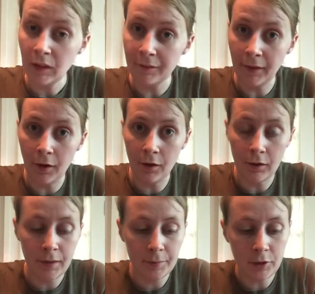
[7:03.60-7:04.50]
Get it all
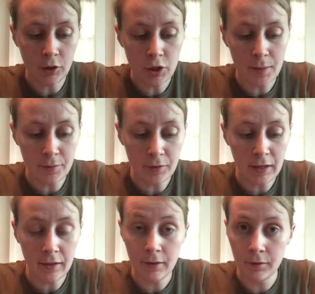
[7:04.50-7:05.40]
clipped and shaped
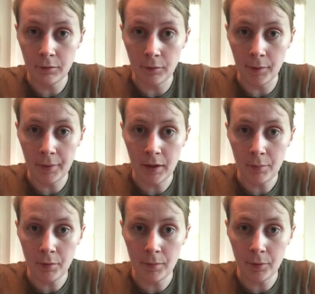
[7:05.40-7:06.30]
right. Warm it up
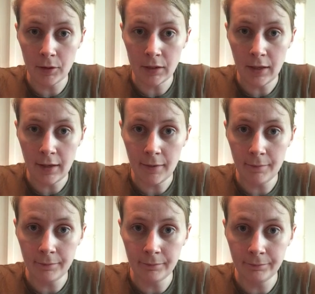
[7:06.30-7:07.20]
one more time.